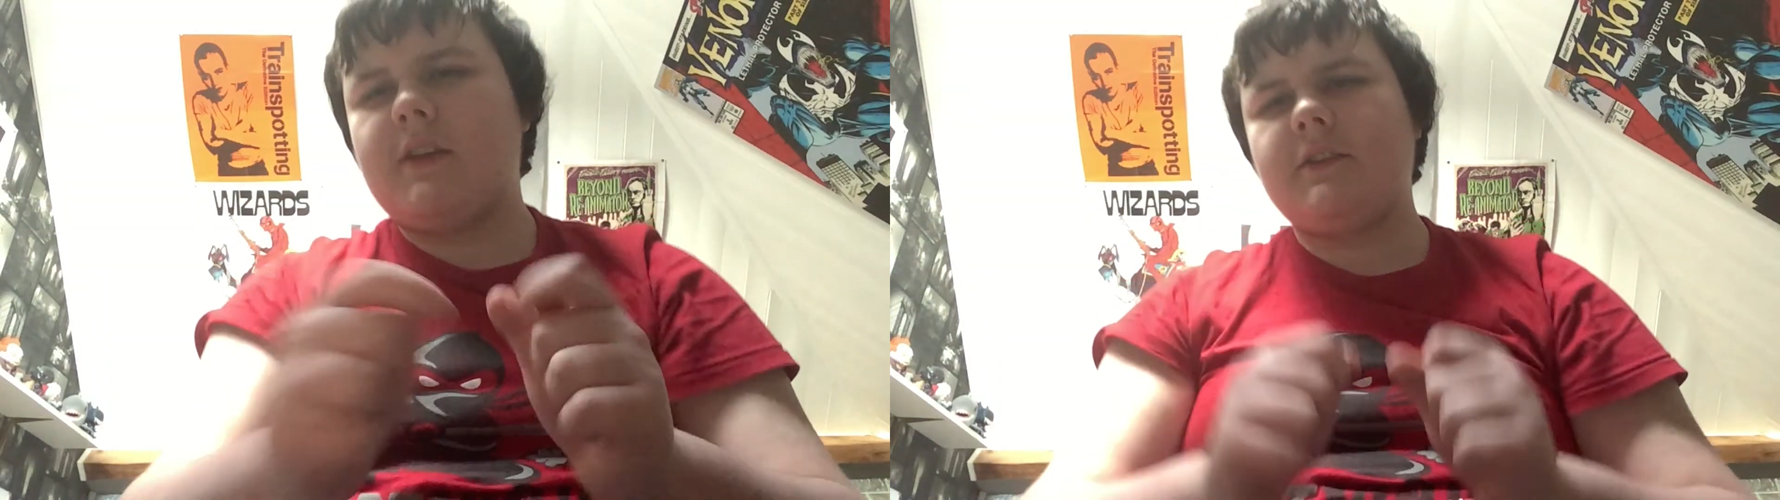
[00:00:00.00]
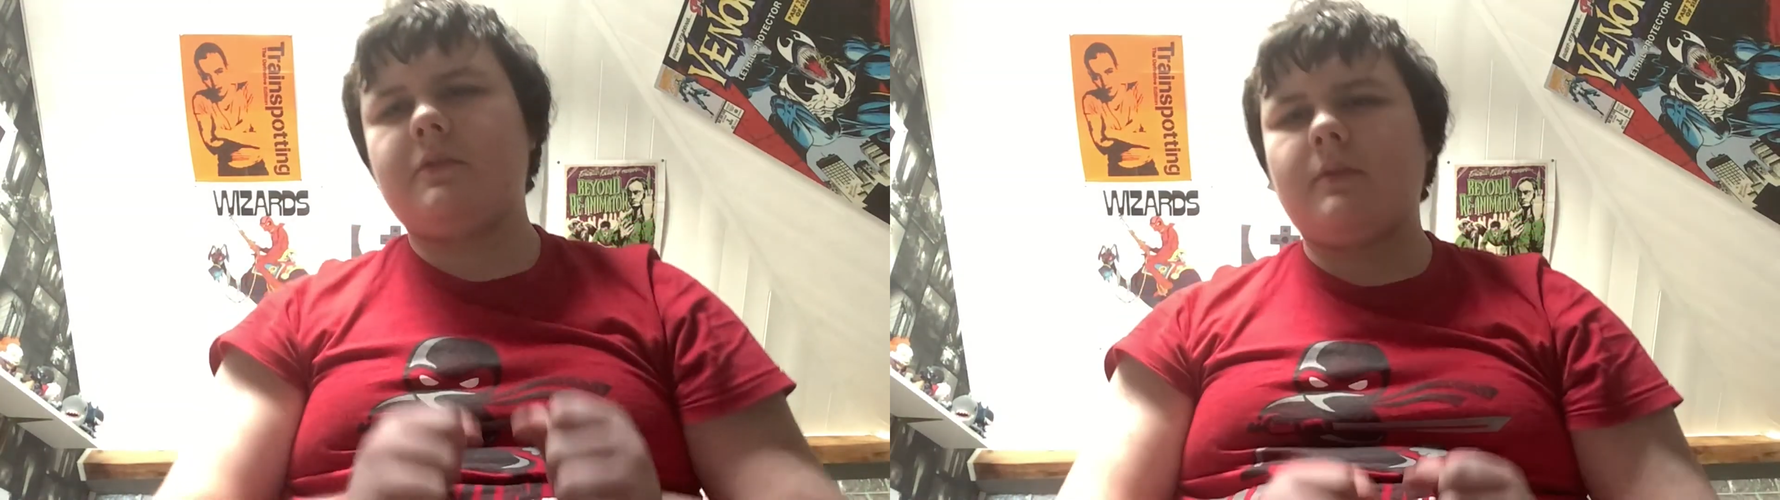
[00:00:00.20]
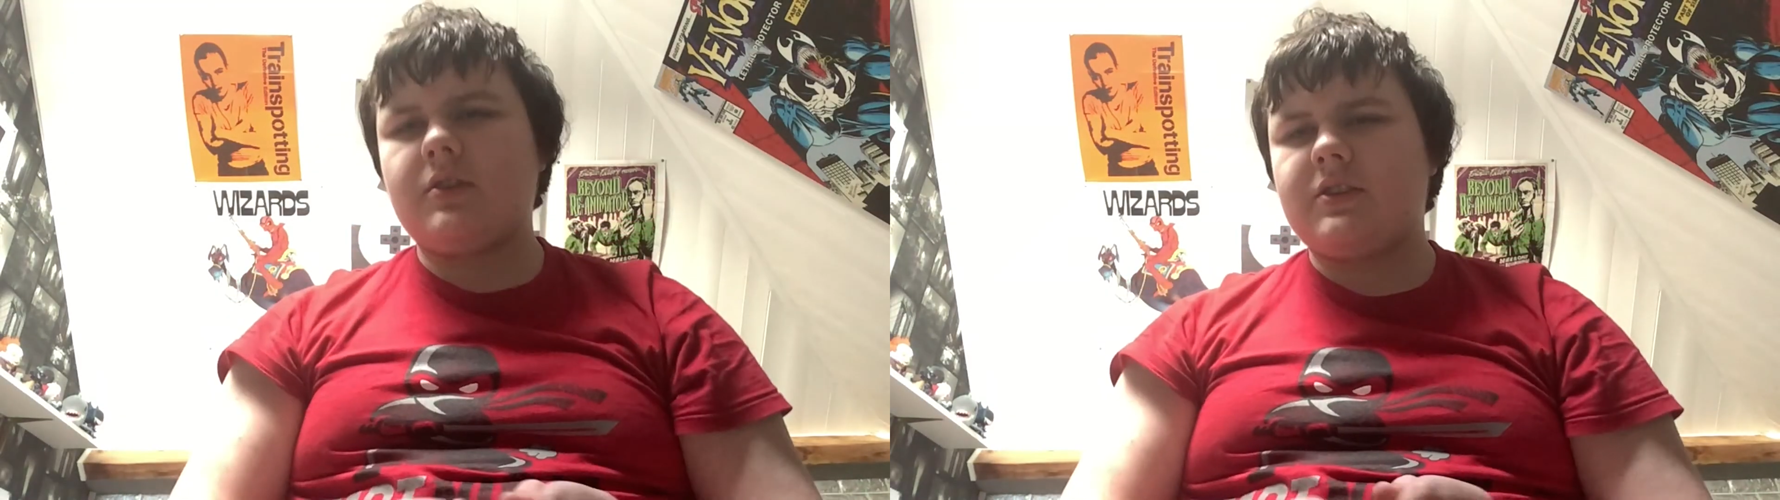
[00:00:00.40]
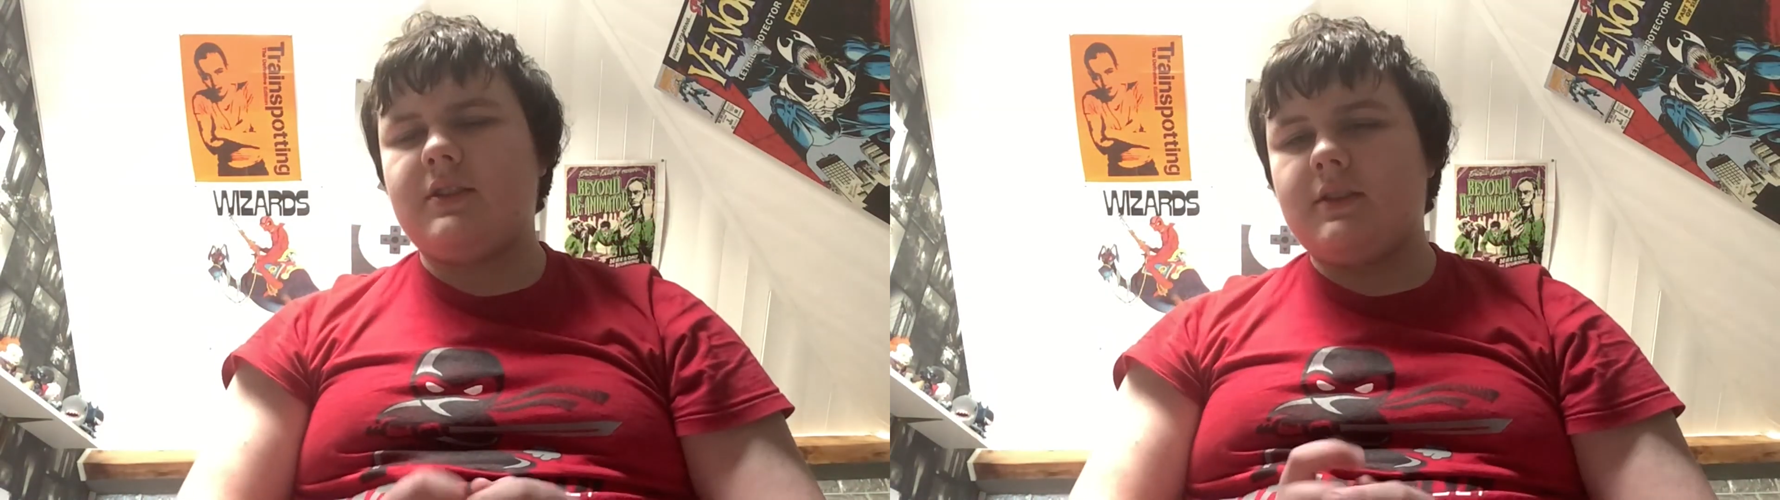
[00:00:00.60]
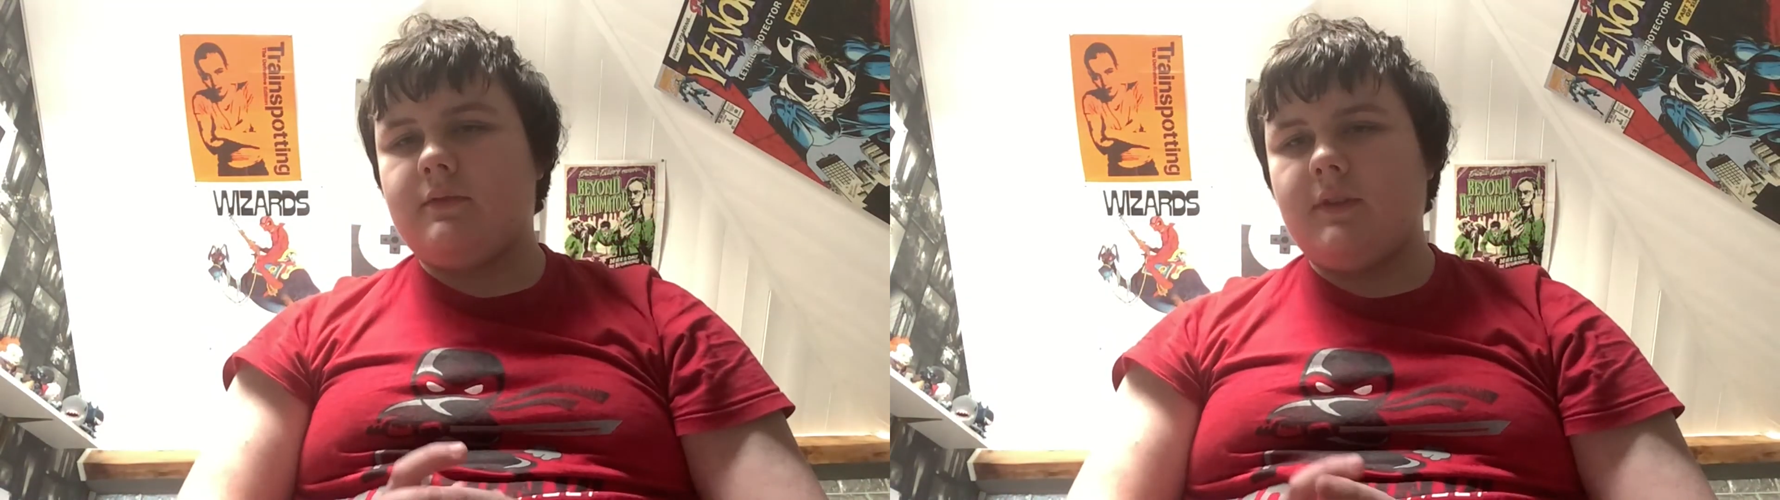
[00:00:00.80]
Thanks for
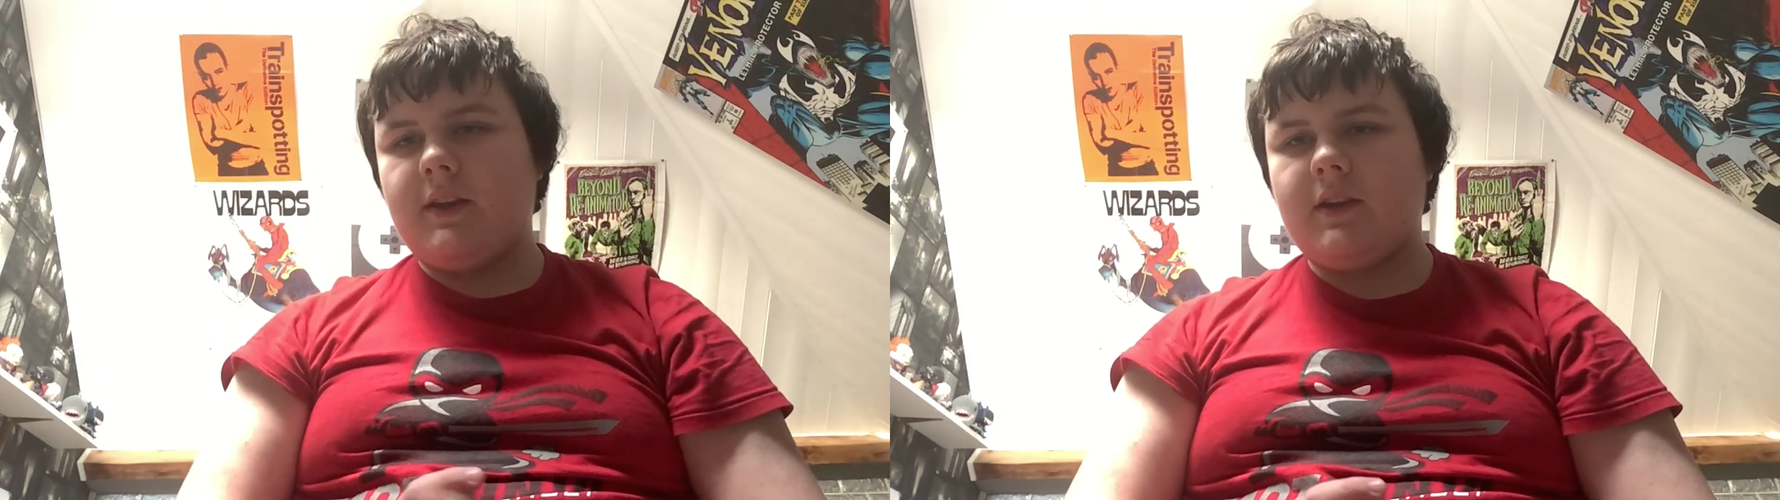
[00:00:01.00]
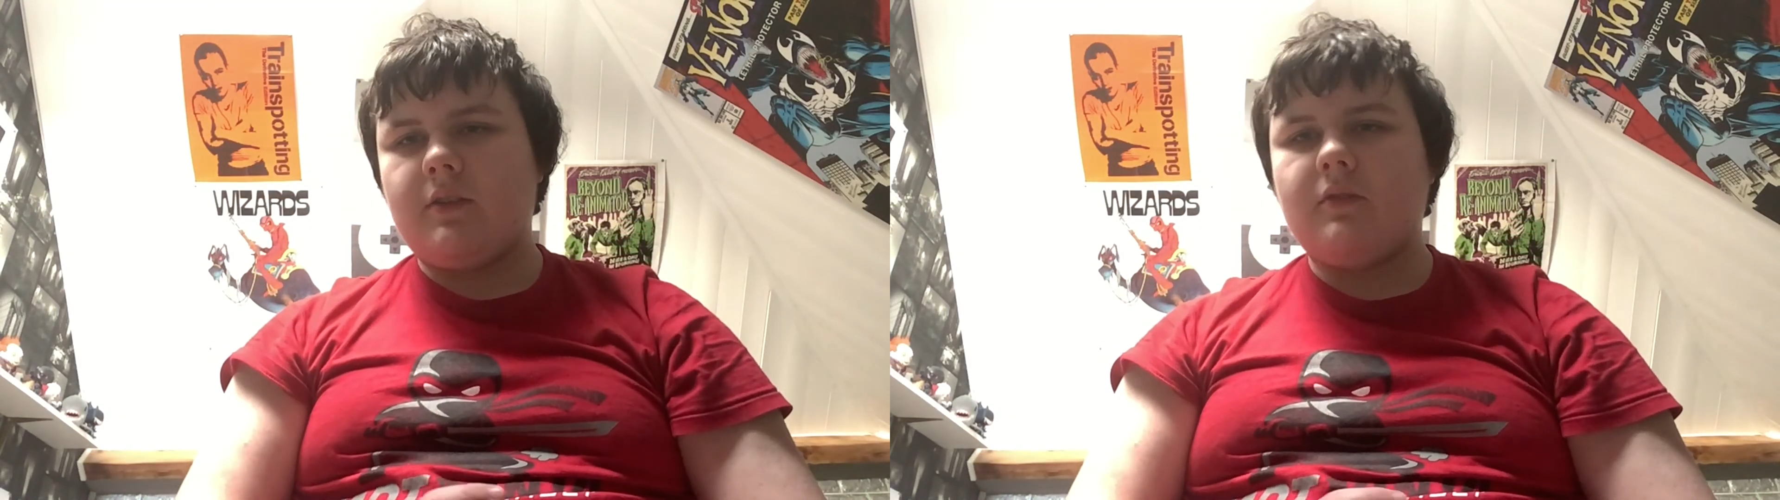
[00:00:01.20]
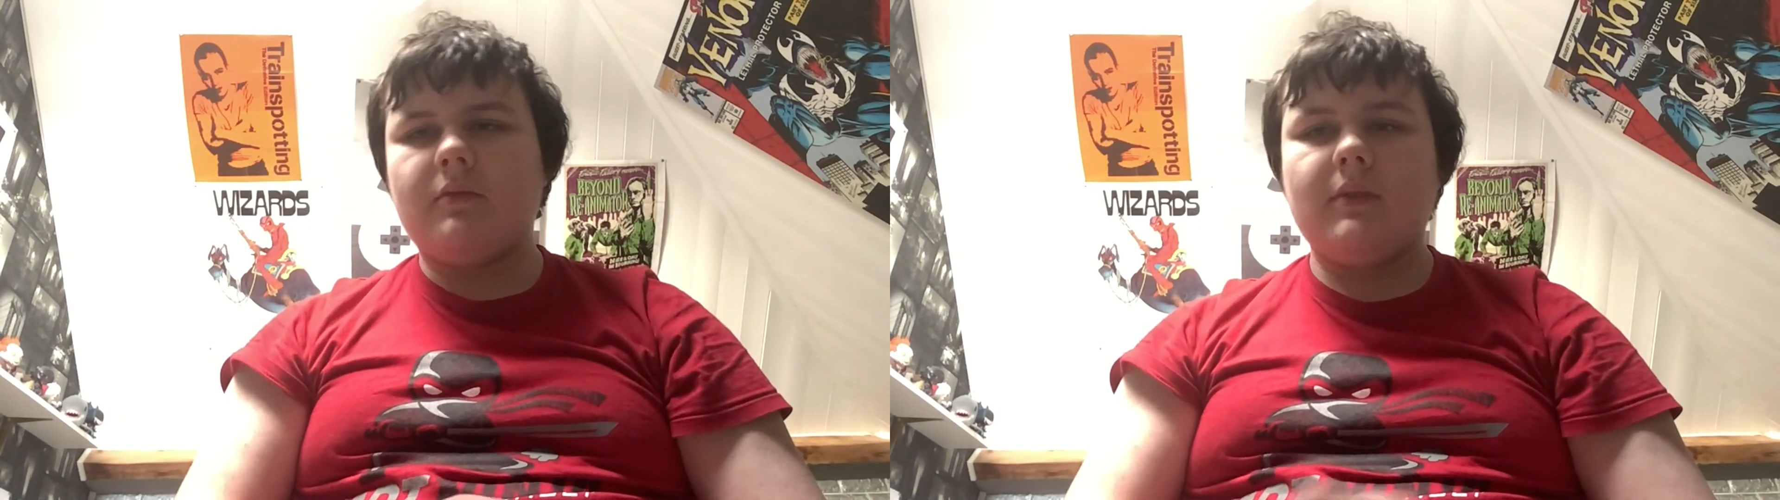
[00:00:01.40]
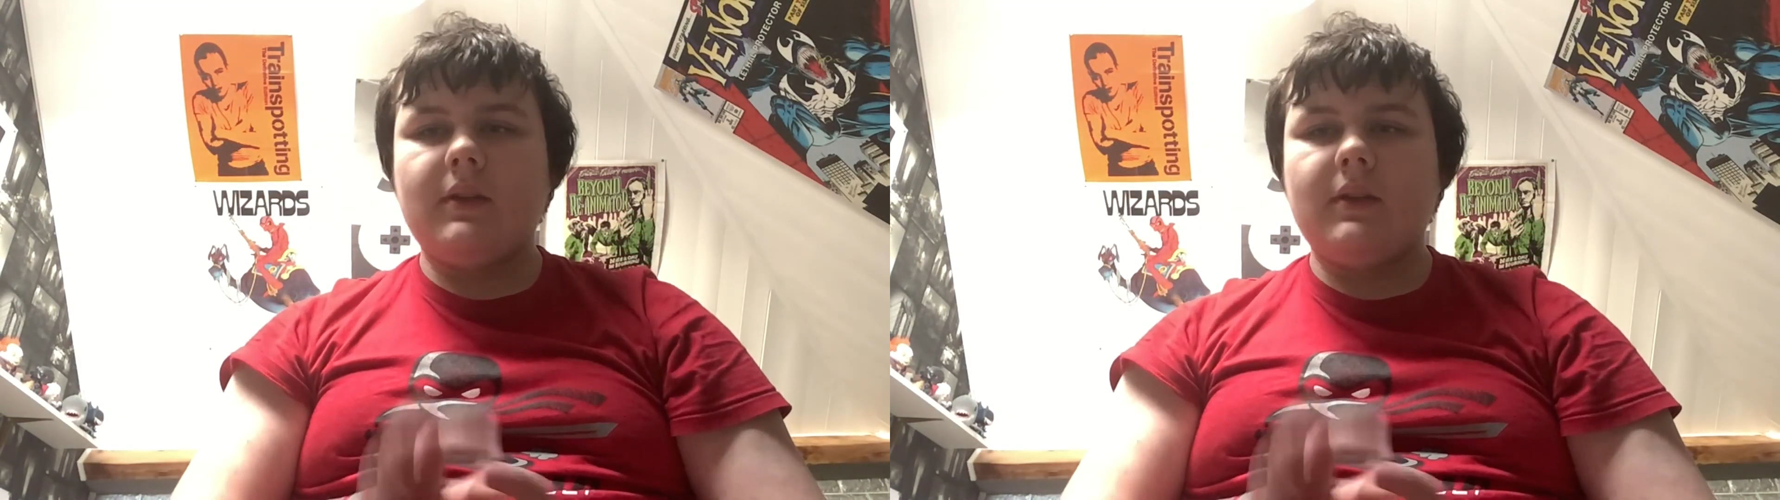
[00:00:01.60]
watching this video.